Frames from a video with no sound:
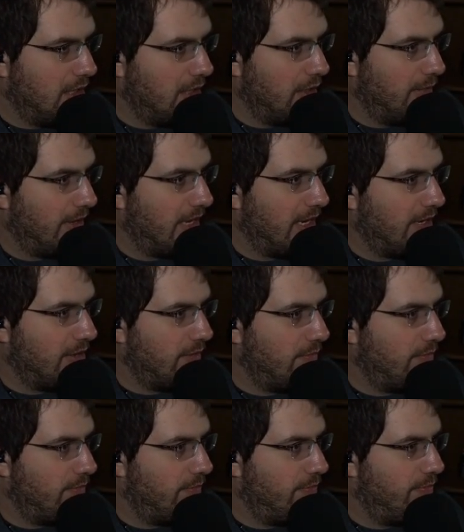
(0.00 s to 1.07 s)
All right, we got another
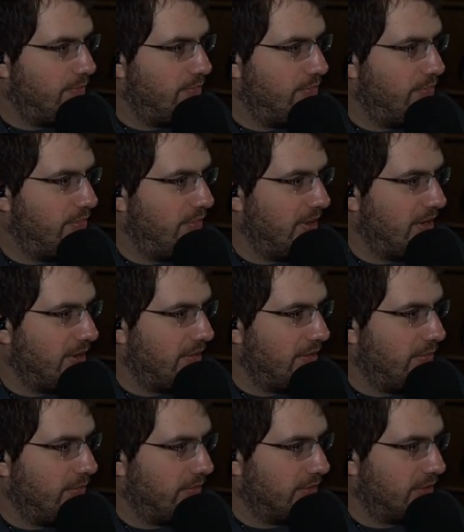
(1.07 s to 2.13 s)
berry
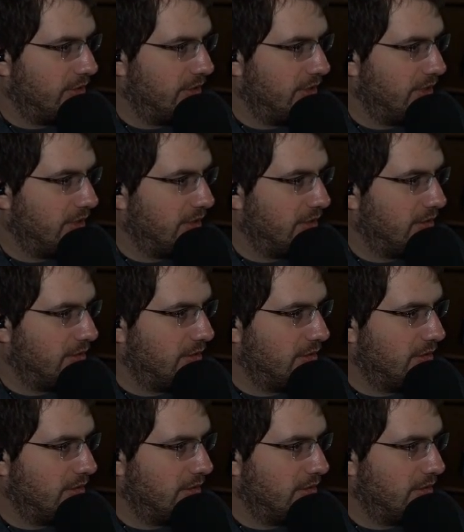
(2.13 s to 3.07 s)
bush here.